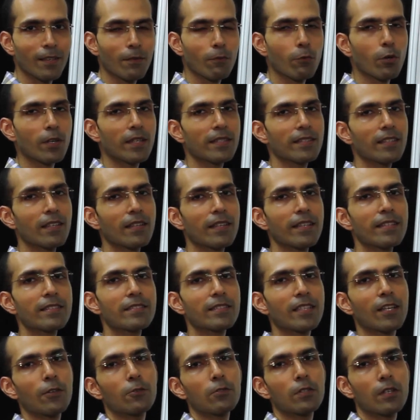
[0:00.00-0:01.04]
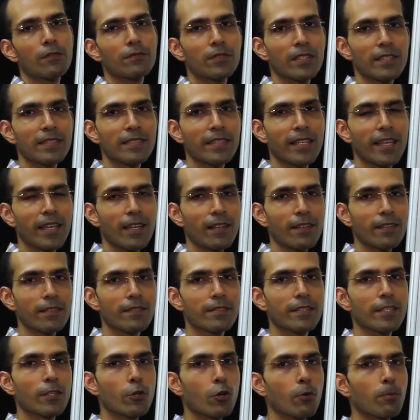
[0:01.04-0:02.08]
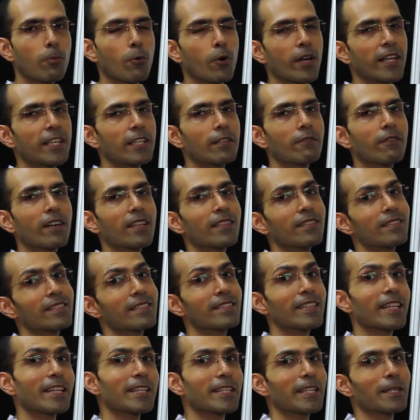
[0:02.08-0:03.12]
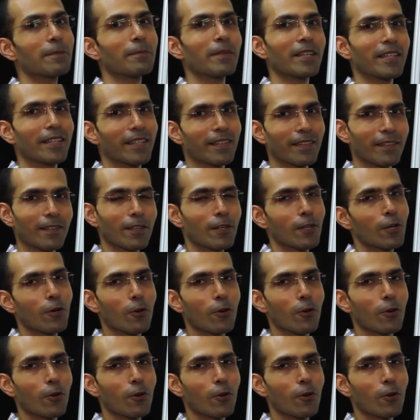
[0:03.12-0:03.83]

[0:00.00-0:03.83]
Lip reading: What is the least count of the scale? 0.1 centimeter